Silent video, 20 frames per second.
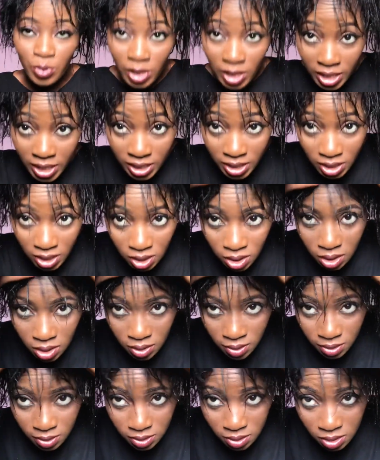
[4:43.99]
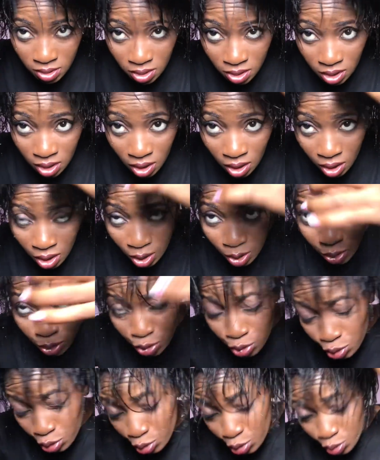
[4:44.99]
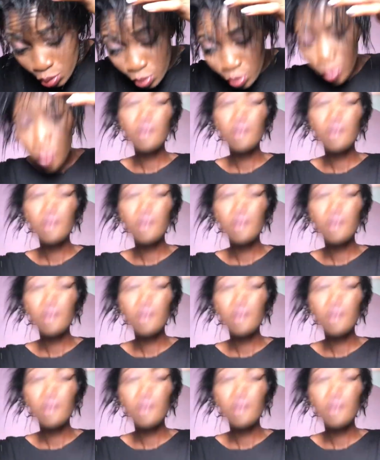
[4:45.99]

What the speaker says: like due.